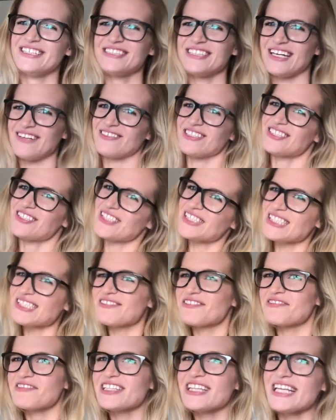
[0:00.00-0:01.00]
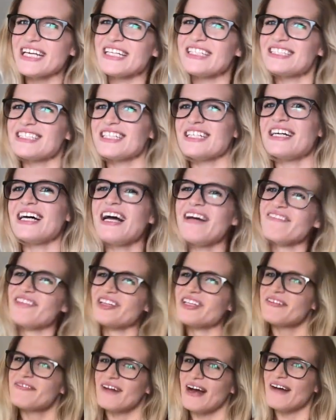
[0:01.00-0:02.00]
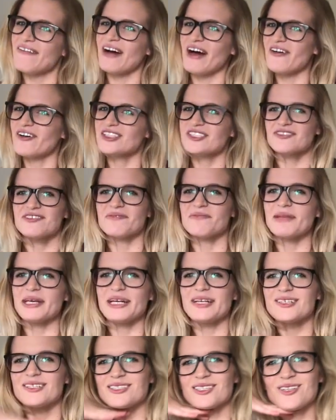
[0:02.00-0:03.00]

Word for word: Thomas Rhett's from Atlanta. I'm only five hours from there,